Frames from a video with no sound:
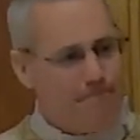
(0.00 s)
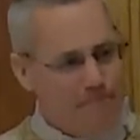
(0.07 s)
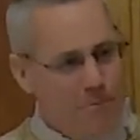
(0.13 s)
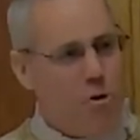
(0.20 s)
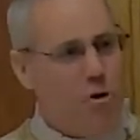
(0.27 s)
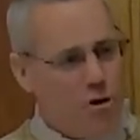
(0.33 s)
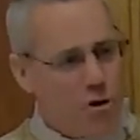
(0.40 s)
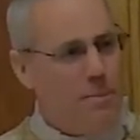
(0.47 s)

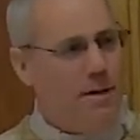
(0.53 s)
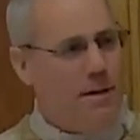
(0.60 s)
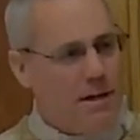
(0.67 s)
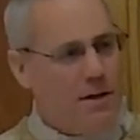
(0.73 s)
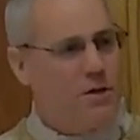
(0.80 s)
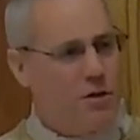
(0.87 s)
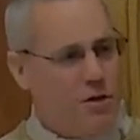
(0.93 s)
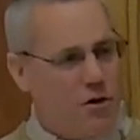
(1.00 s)
Usually
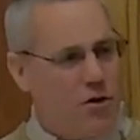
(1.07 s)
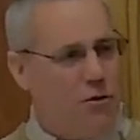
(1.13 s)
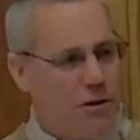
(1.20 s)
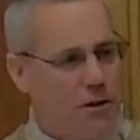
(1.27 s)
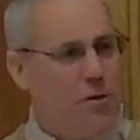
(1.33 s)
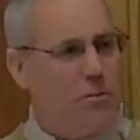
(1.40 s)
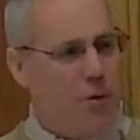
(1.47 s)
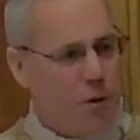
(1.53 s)
because there's too
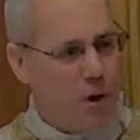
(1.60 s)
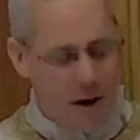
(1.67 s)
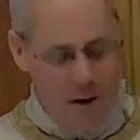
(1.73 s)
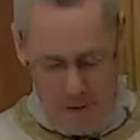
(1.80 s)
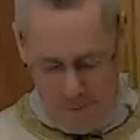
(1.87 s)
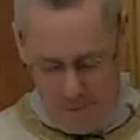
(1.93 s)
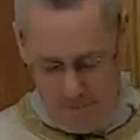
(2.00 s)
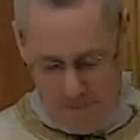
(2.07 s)
little
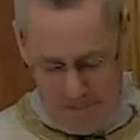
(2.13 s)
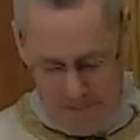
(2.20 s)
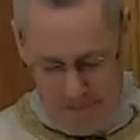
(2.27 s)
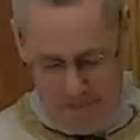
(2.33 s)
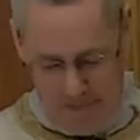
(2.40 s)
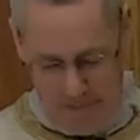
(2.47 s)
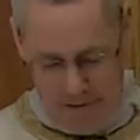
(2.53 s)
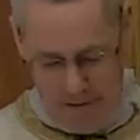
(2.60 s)
prayer.
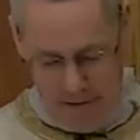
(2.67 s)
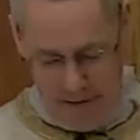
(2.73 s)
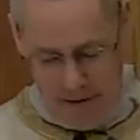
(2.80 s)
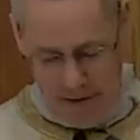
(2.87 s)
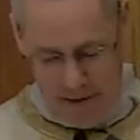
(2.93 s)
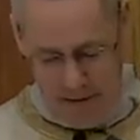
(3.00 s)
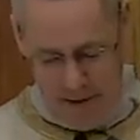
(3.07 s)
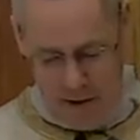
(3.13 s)

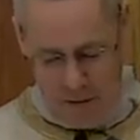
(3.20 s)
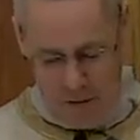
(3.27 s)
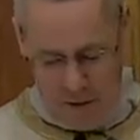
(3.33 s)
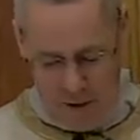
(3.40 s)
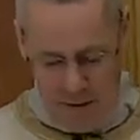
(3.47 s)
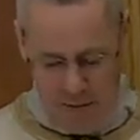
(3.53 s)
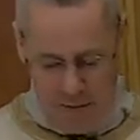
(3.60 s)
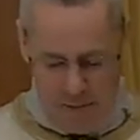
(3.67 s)

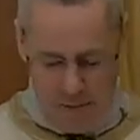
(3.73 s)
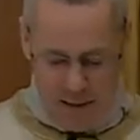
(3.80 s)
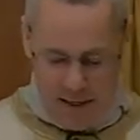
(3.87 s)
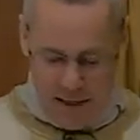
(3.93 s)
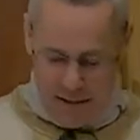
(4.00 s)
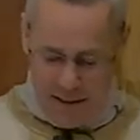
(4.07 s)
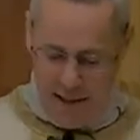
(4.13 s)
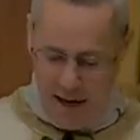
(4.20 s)
And
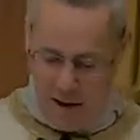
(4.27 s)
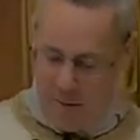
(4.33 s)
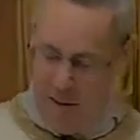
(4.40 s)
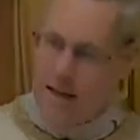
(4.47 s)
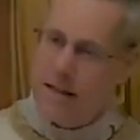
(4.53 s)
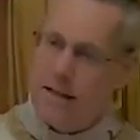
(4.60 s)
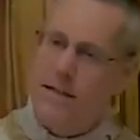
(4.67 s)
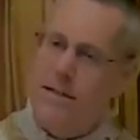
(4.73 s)
because of that,
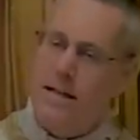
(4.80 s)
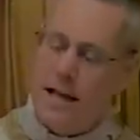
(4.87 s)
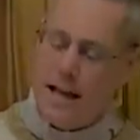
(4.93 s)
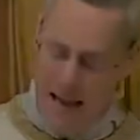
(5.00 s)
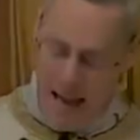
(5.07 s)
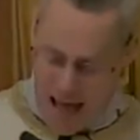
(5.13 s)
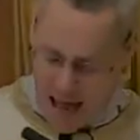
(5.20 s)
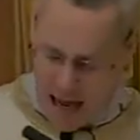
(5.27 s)
we can
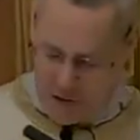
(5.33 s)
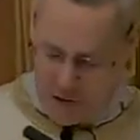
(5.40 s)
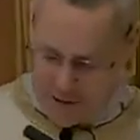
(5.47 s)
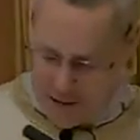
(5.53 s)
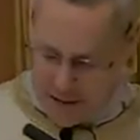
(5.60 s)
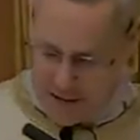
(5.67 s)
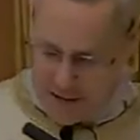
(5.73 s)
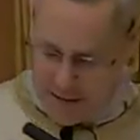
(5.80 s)
stay
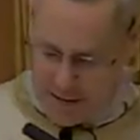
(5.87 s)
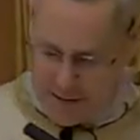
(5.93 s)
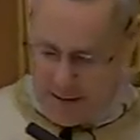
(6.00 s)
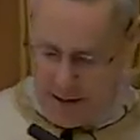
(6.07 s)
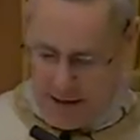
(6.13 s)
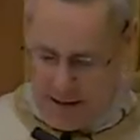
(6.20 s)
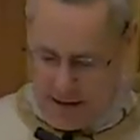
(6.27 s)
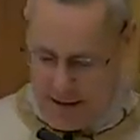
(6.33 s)
agitated
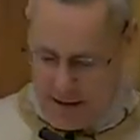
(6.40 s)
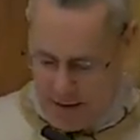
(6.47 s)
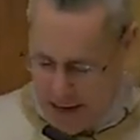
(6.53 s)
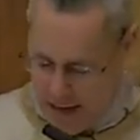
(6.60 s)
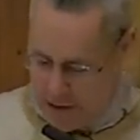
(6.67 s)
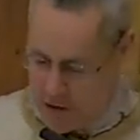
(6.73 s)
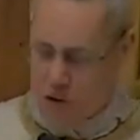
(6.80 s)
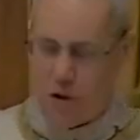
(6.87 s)
and
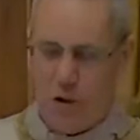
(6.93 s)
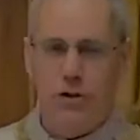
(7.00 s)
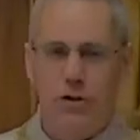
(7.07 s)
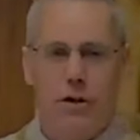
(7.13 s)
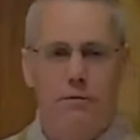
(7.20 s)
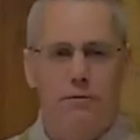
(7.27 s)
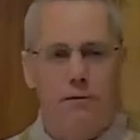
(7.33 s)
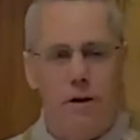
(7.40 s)
anxious
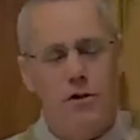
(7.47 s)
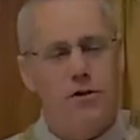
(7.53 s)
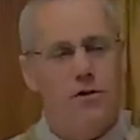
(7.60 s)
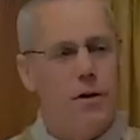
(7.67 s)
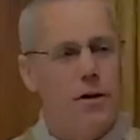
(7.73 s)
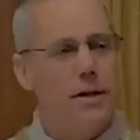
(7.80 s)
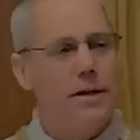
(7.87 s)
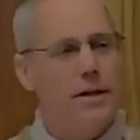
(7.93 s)
and
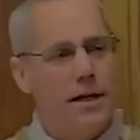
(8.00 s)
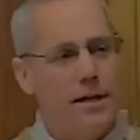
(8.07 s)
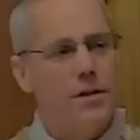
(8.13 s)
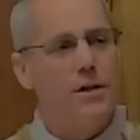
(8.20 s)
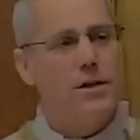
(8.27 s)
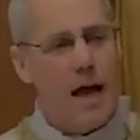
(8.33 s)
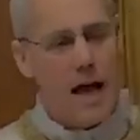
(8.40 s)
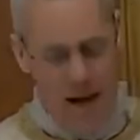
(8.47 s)
frustrated and
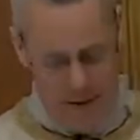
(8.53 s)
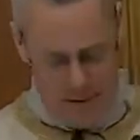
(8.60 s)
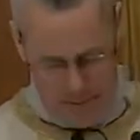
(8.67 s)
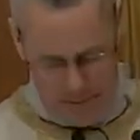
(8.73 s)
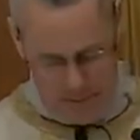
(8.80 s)
sad.